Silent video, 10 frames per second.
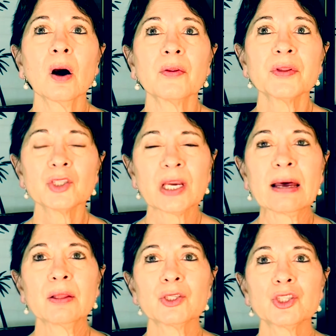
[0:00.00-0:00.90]
the
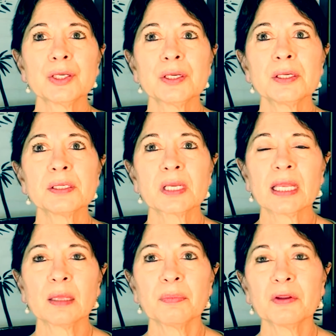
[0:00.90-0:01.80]
challenges and
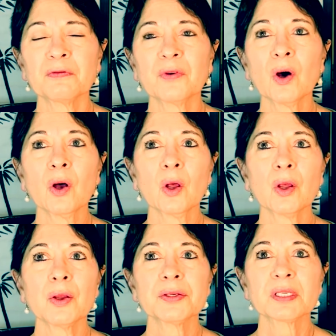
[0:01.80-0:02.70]
the
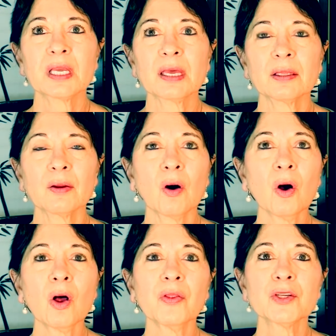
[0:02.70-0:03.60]
pitfalls and
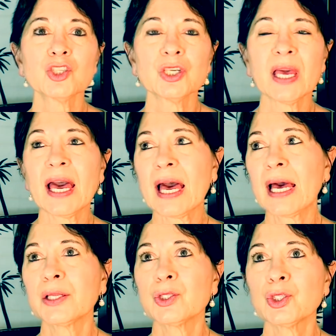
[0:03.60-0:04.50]
all that she
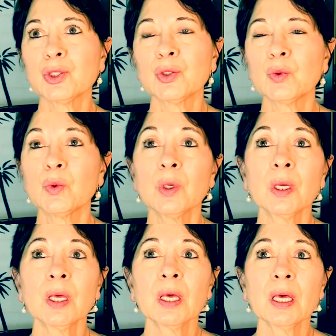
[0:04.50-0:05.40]
had to
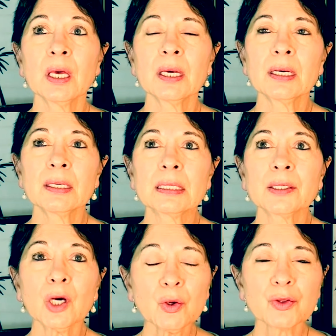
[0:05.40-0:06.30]

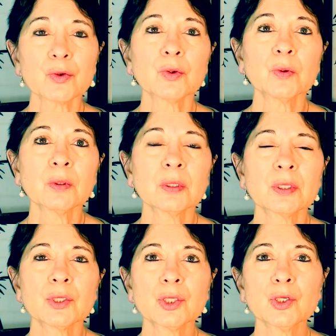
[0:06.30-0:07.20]
go through
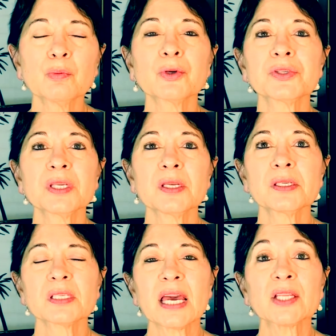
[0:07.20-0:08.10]
to
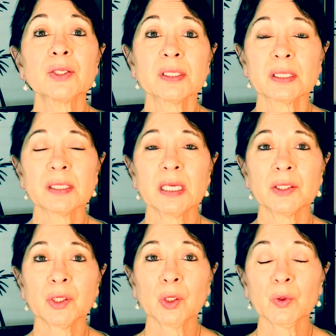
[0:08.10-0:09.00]
persist and to succeed in
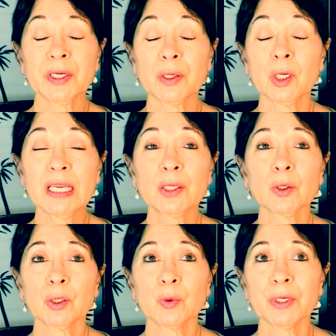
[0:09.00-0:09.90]
a career in her
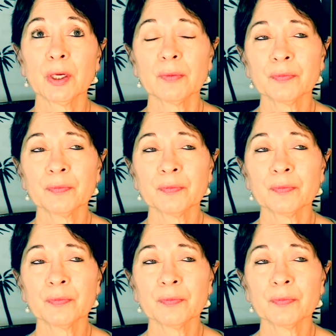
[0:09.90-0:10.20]
career.